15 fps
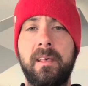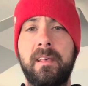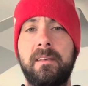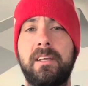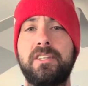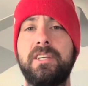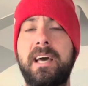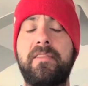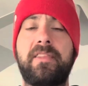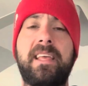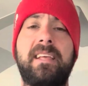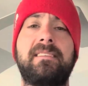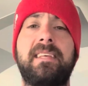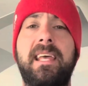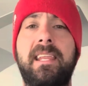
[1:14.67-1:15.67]
Because you got
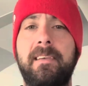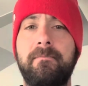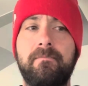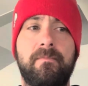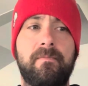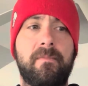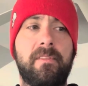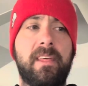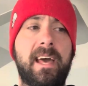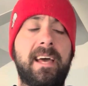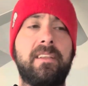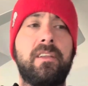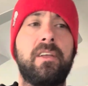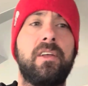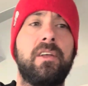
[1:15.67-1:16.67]
things in it
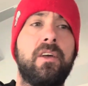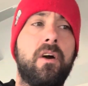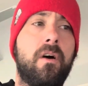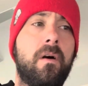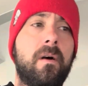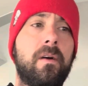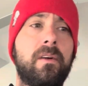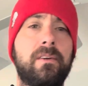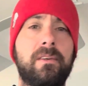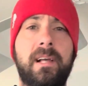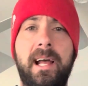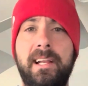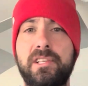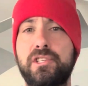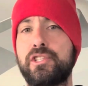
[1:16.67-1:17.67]
that are
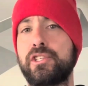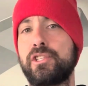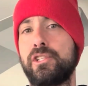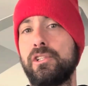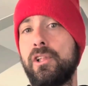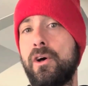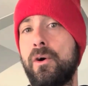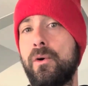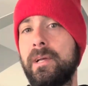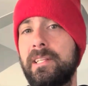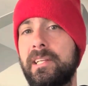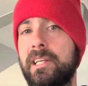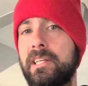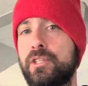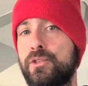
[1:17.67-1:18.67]
kind of slow
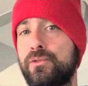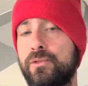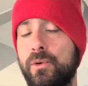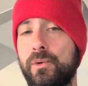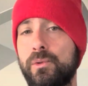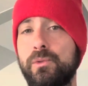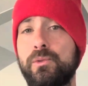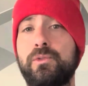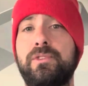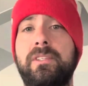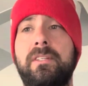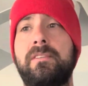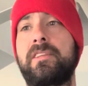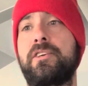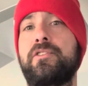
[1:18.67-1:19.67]
and
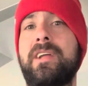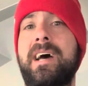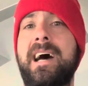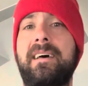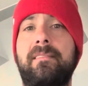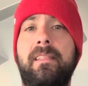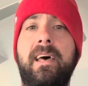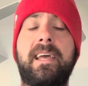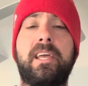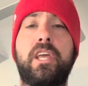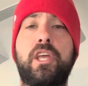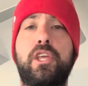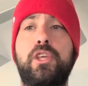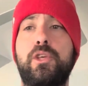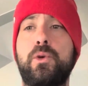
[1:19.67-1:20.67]
controlled. They're not like
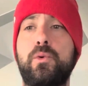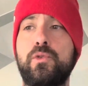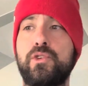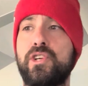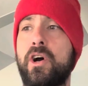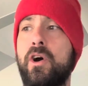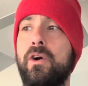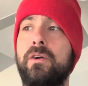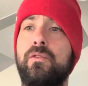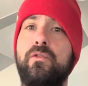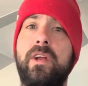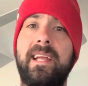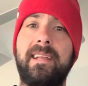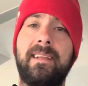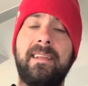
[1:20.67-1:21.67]
huge heart
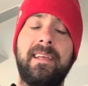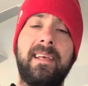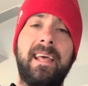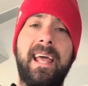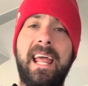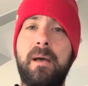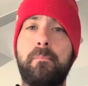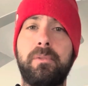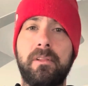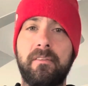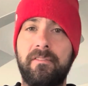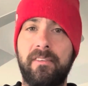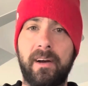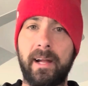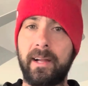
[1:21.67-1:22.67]
rate
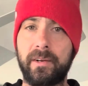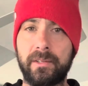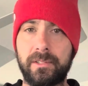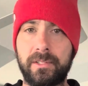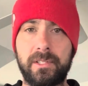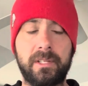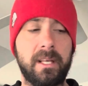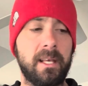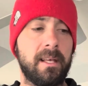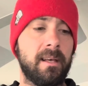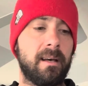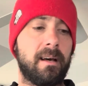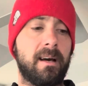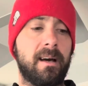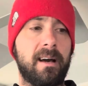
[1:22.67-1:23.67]
amplifiers,
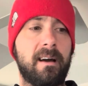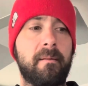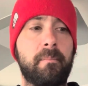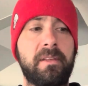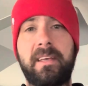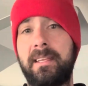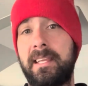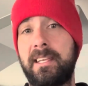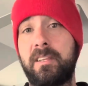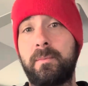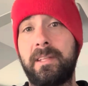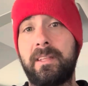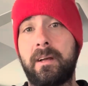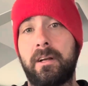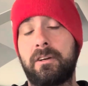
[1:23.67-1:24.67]
but they need to be
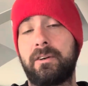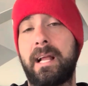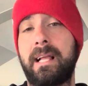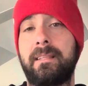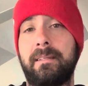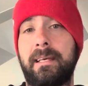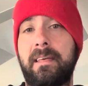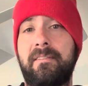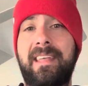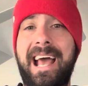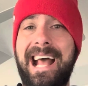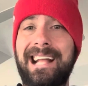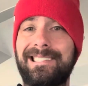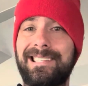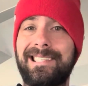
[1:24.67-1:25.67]
done correctly. And
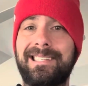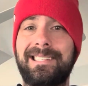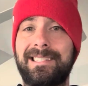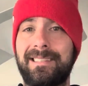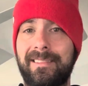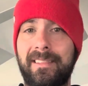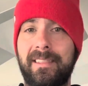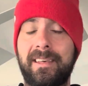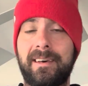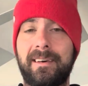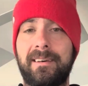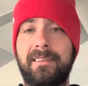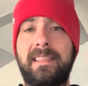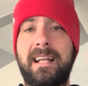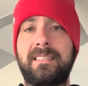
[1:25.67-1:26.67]
that's
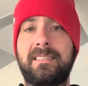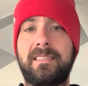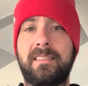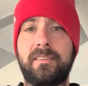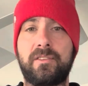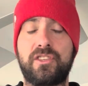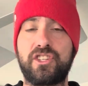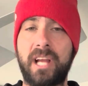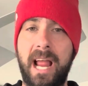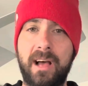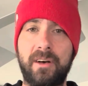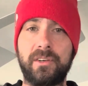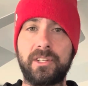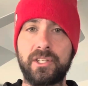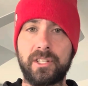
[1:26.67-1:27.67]
the
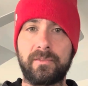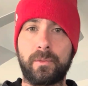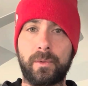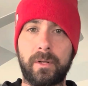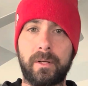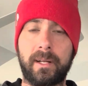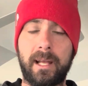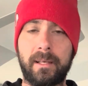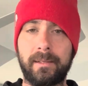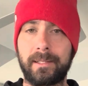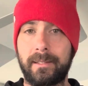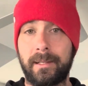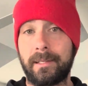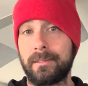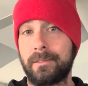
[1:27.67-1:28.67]
challenge of a workout like
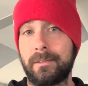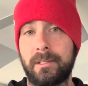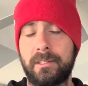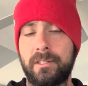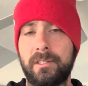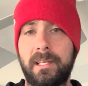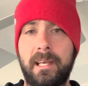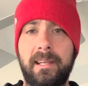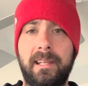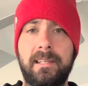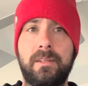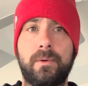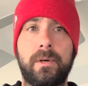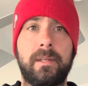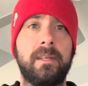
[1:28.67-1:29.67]
today. So let's just get
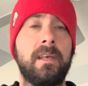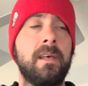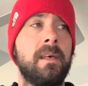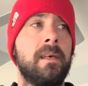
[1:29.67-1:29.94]
into it.